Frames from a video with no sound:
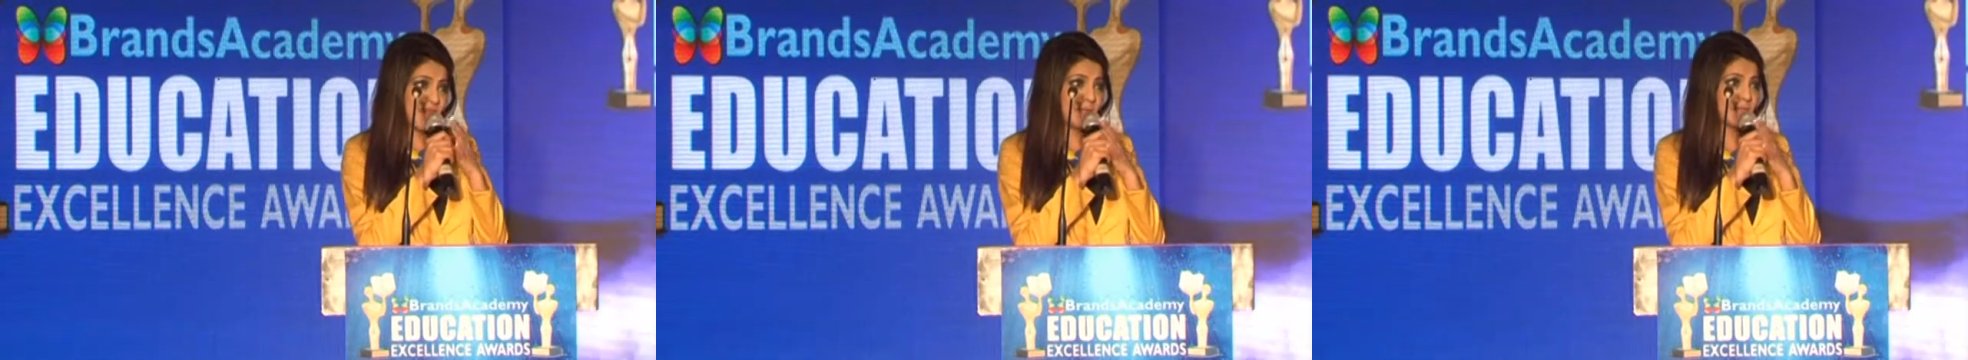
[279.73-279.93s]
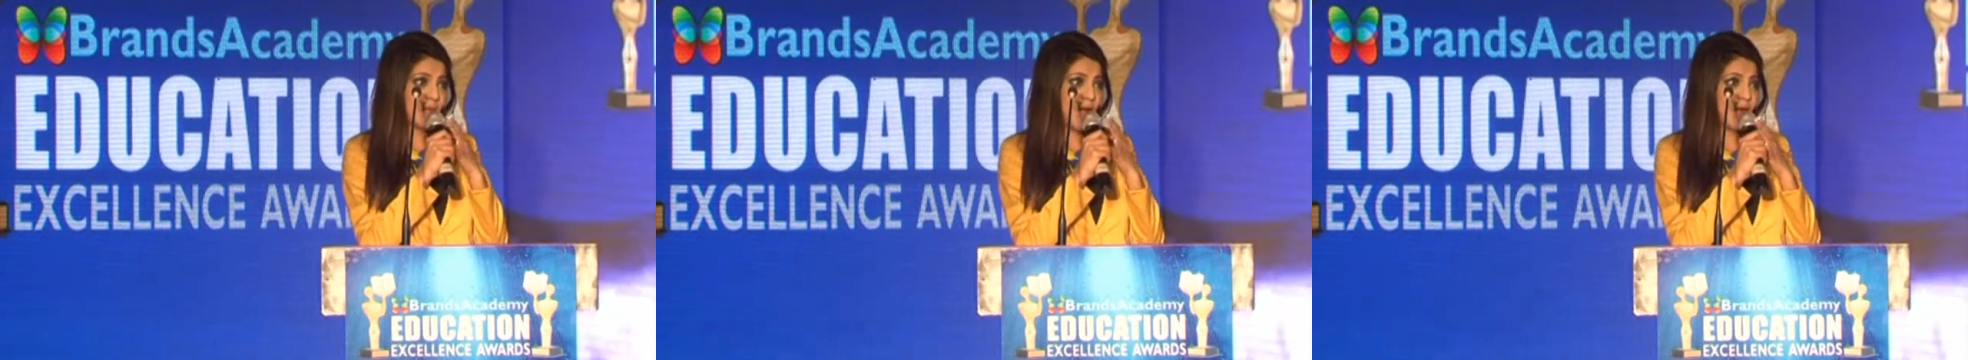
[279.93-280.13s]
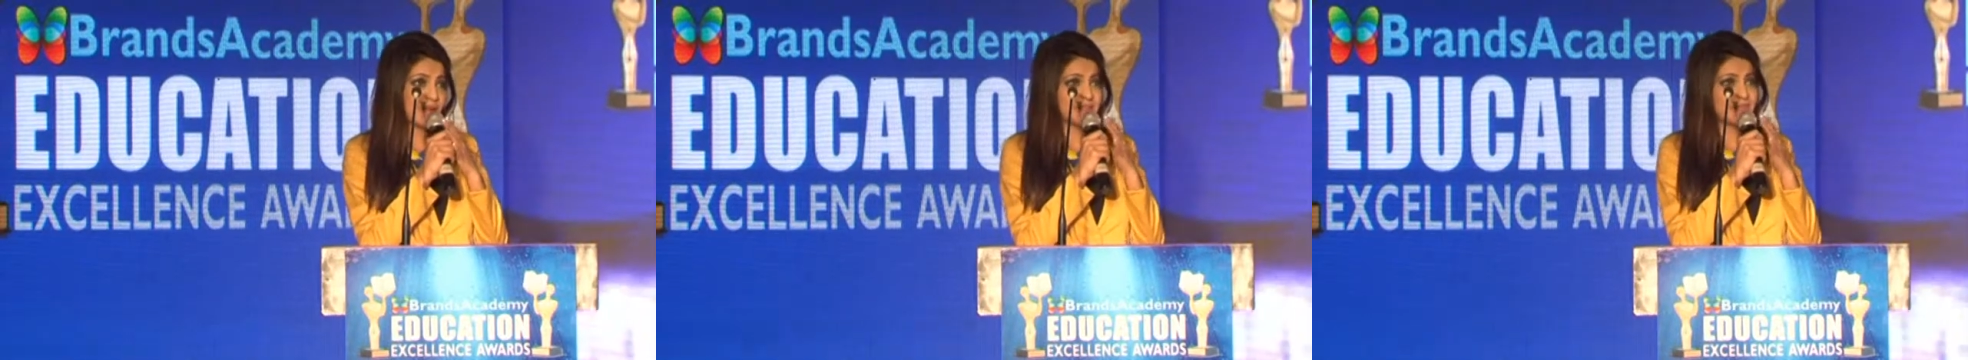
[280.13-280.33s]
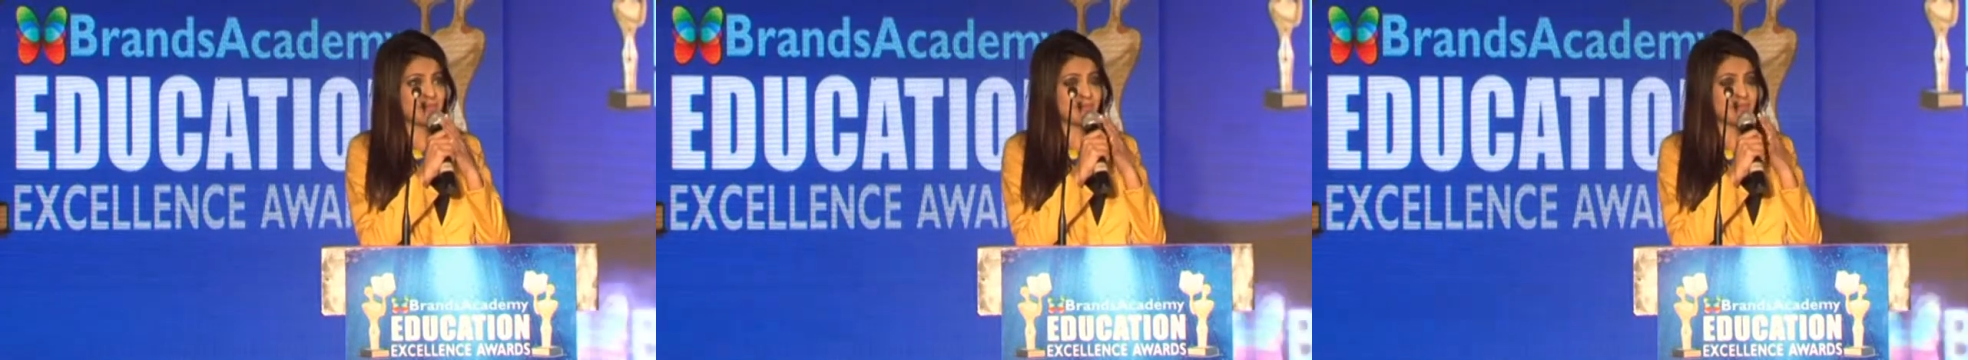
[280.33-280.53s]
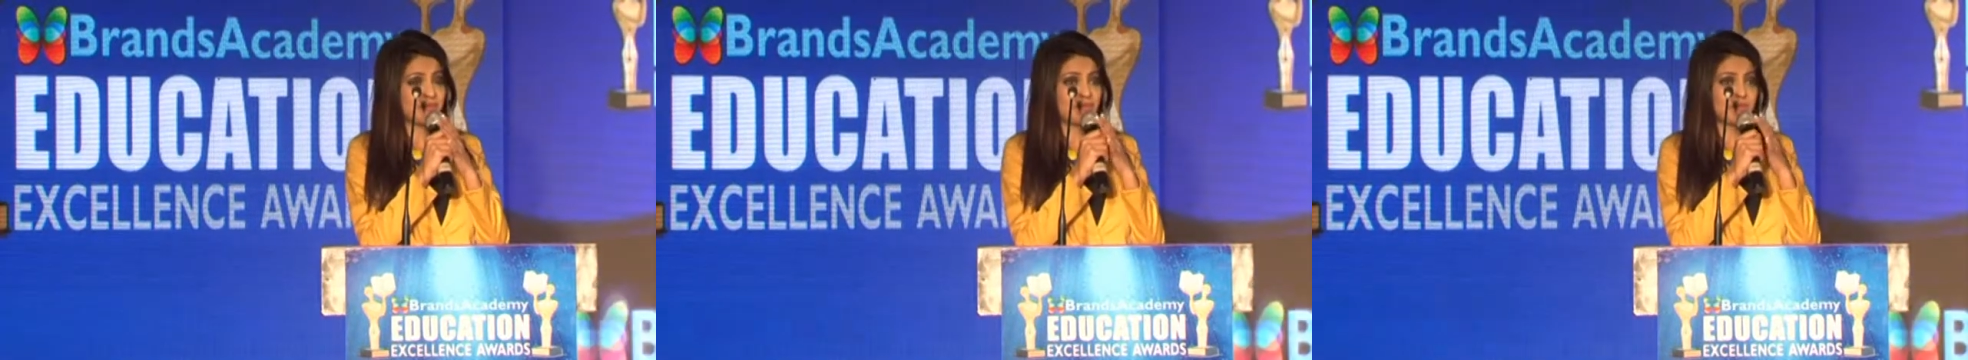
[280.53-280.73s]

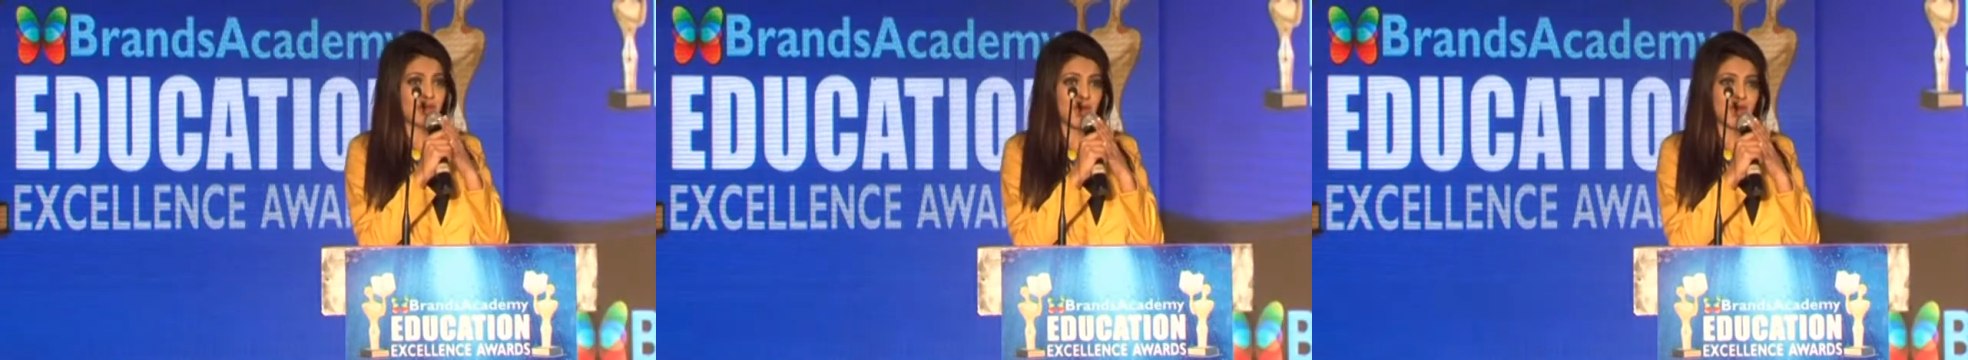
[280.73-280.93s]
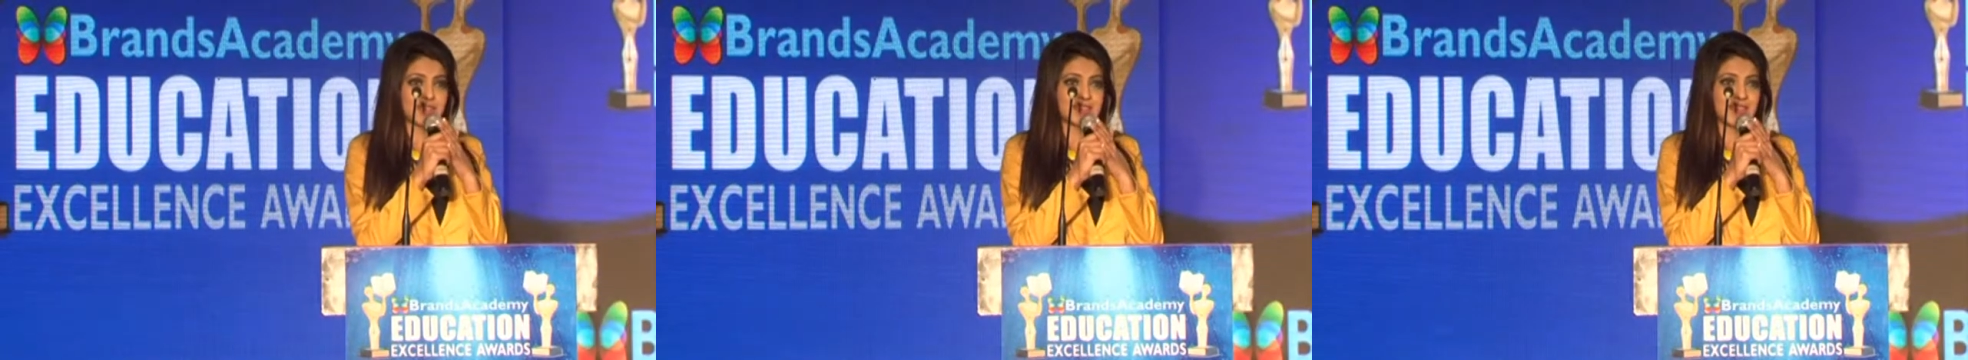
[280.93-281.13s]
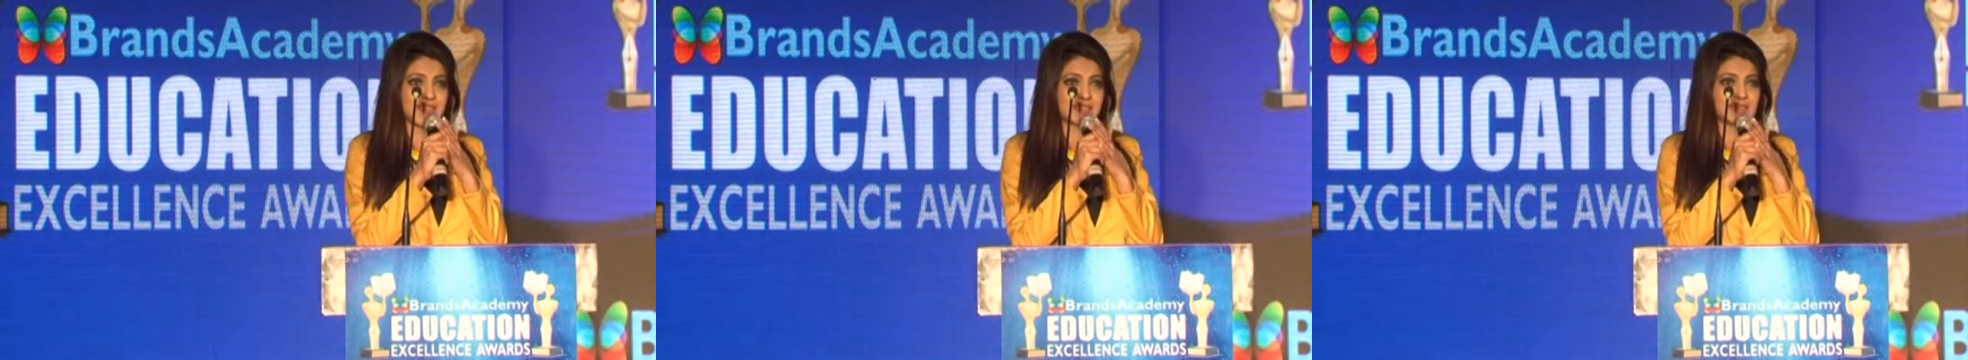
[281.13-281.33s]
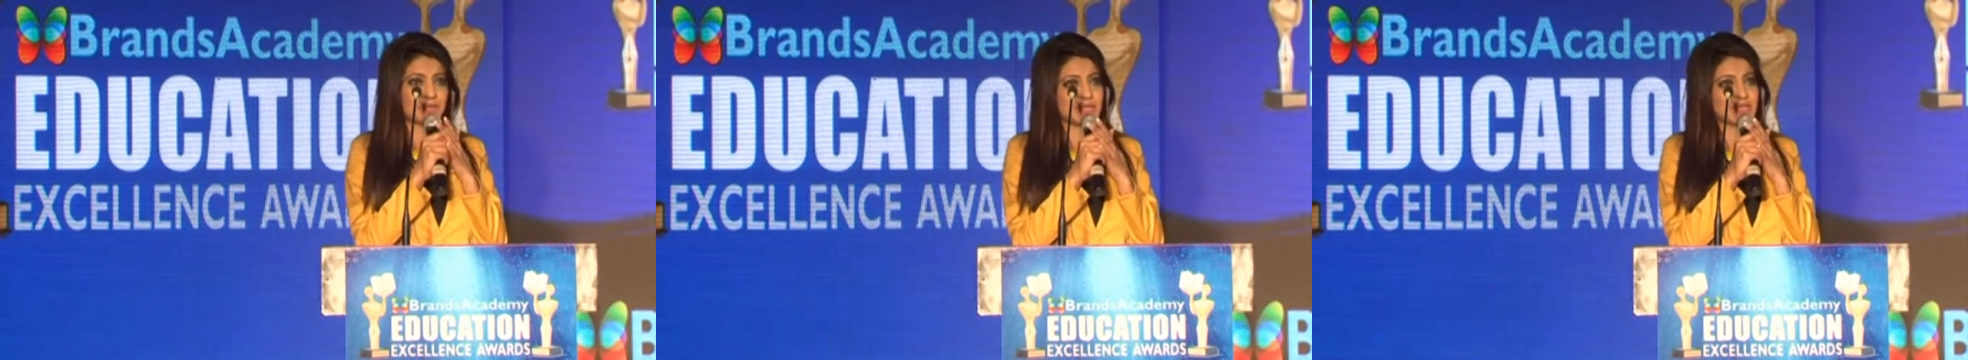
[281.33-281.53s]
applaud for yourselves,